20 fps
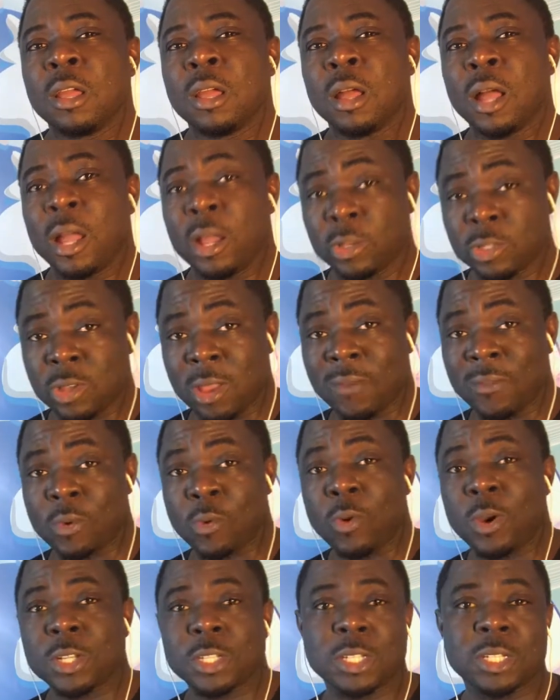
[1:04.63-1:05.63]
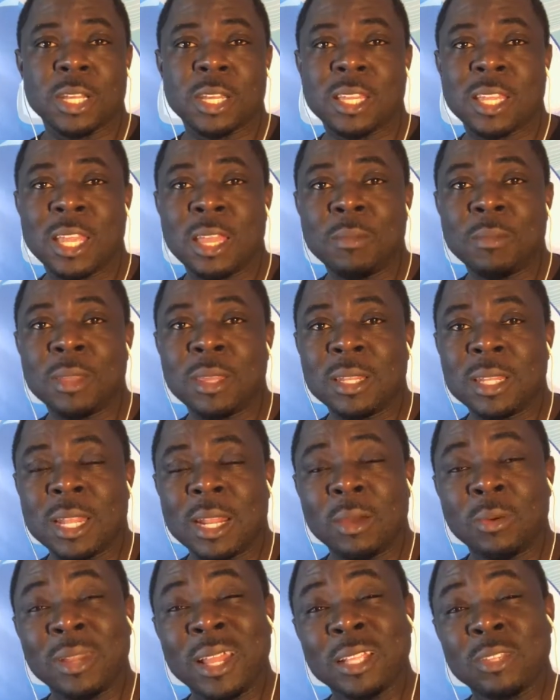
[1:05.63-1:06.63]
I also have a question that came in that
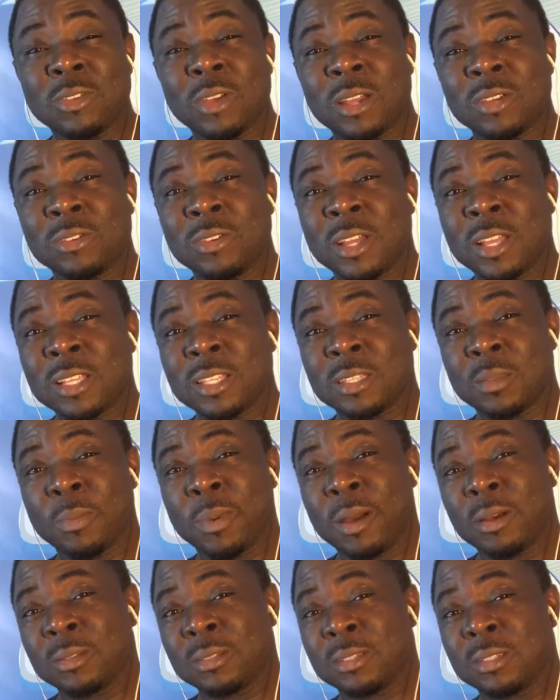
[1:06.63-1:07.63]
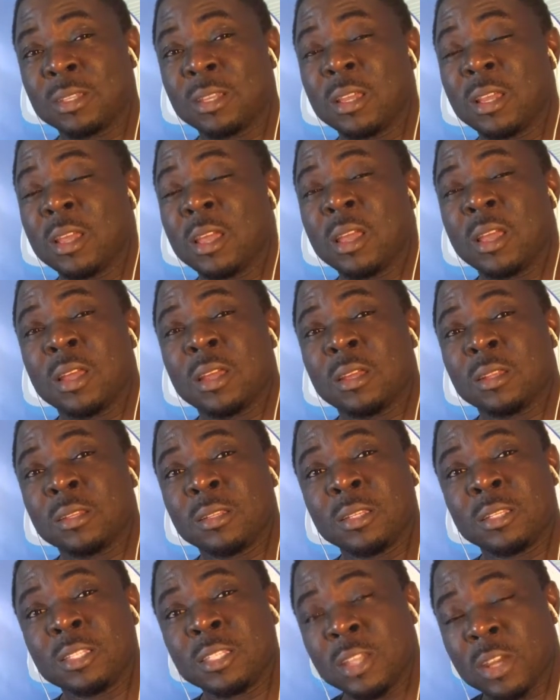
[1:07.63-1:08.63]
I would like to address about
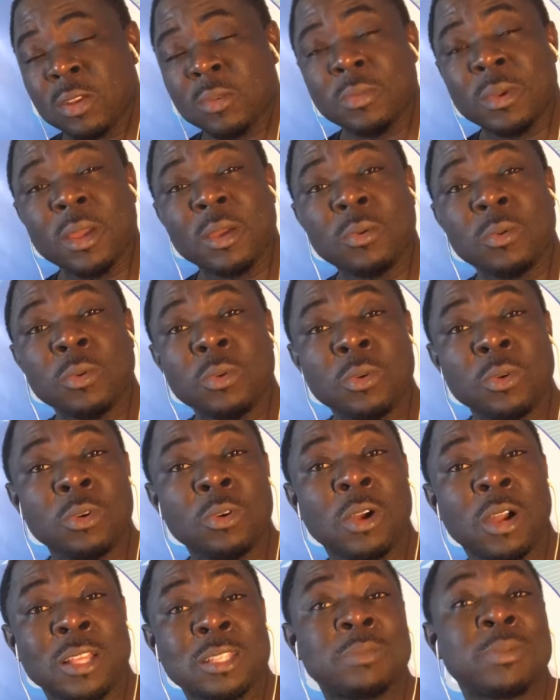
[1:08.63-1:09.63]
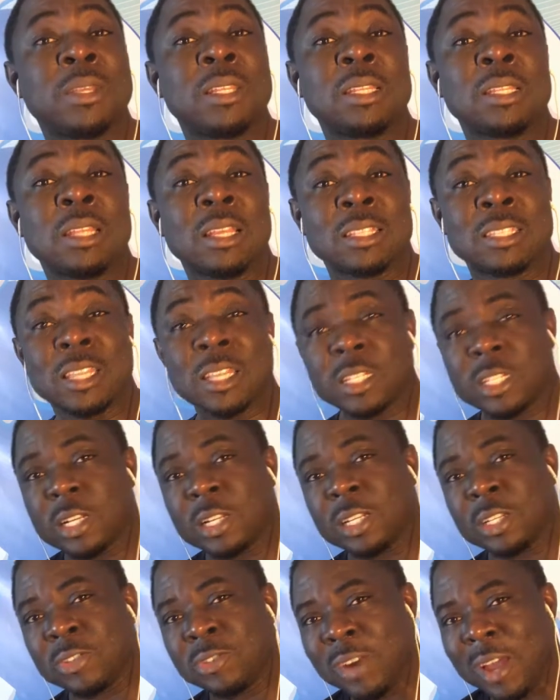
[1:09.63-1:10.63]
this gentleman who has been
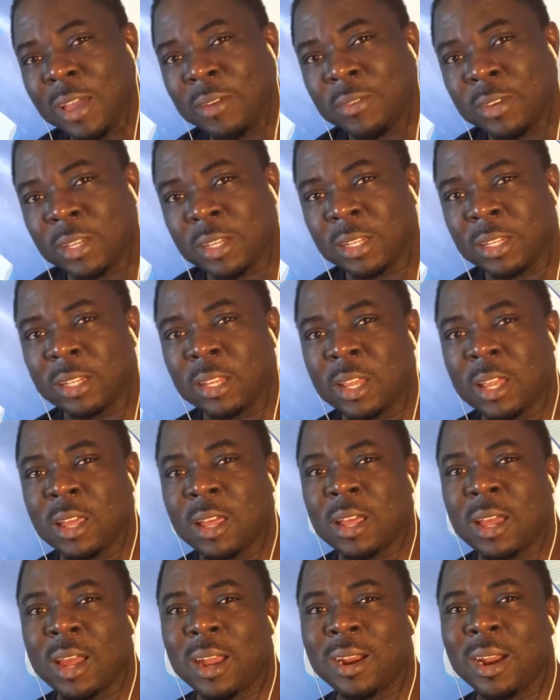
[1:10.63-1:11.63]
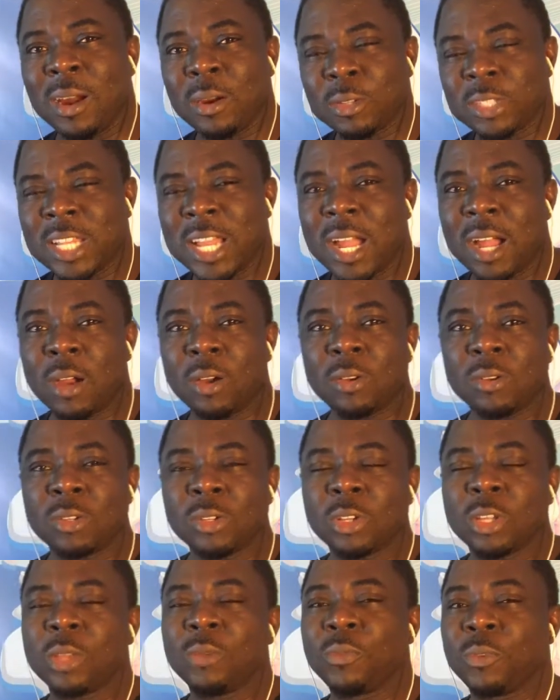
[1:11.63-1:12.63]
essentially driving around town
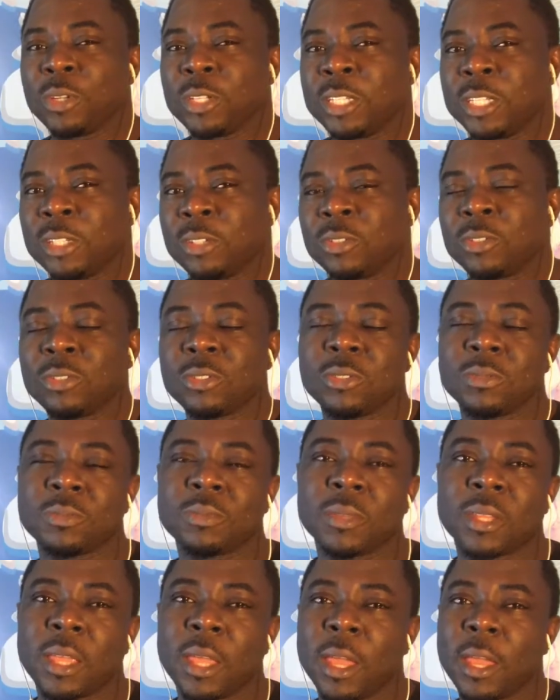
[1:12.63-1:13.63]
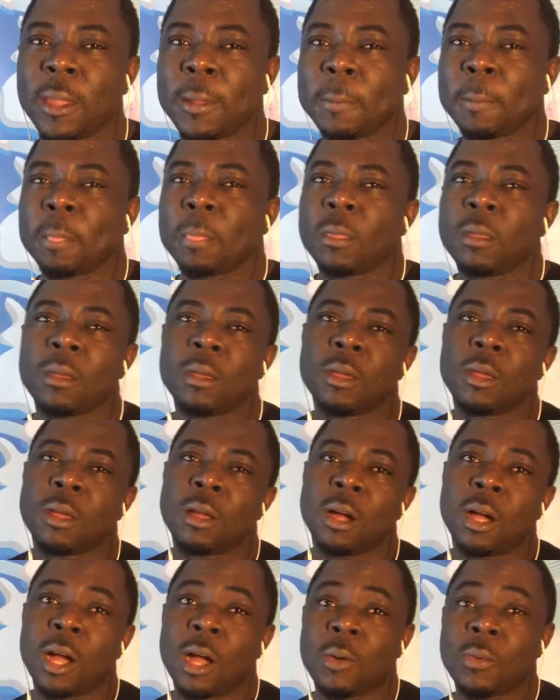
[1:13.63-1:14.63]
looking for deals, okay?
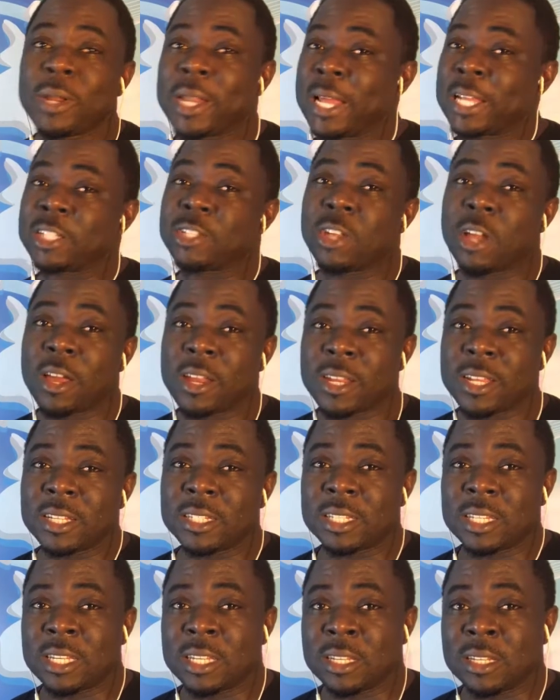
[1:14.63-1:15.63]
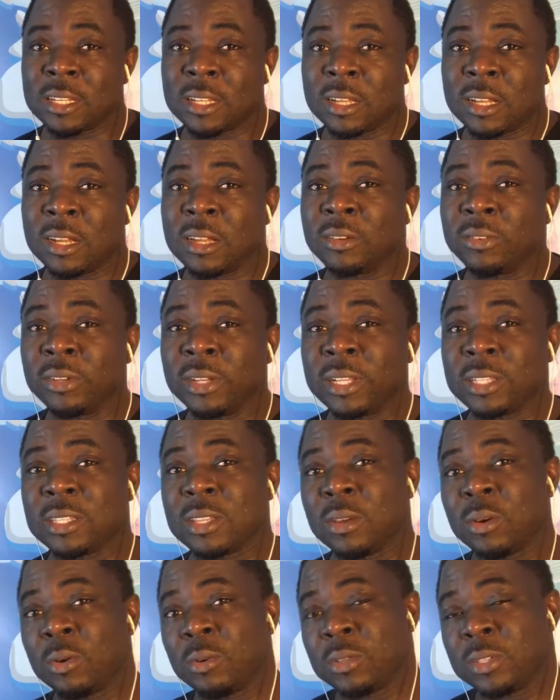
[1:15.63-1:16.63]
Uh, when I started in uh, real estate
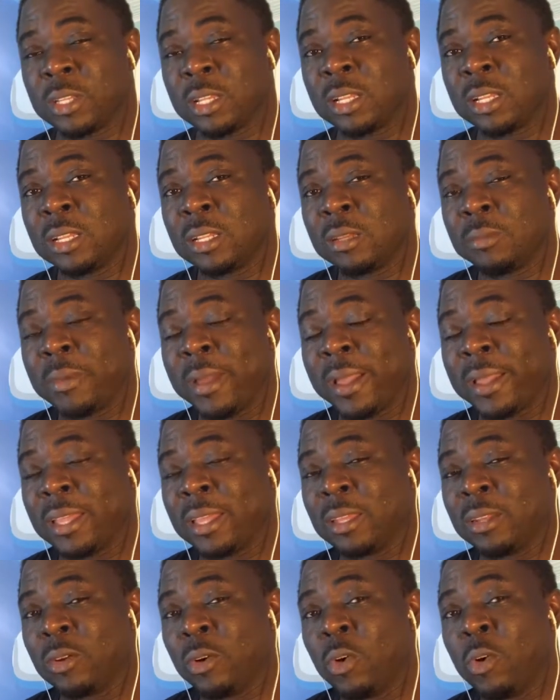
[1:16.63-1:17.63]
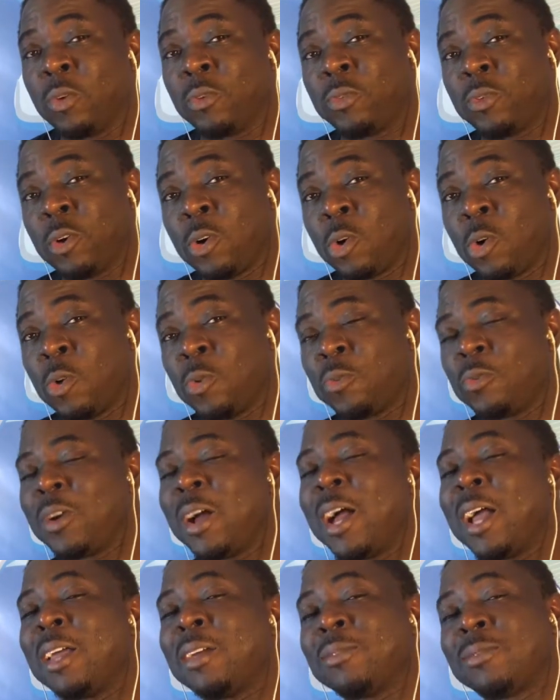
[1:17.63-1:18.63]
wholesaling back in oh four, oh
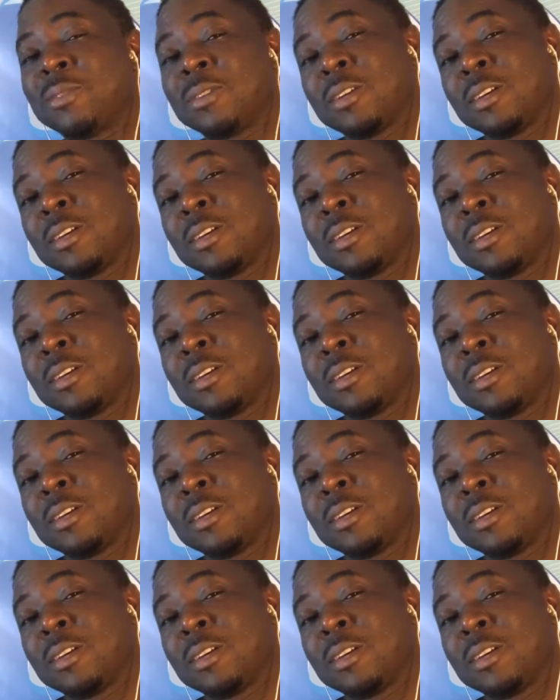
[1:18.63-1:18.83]
five,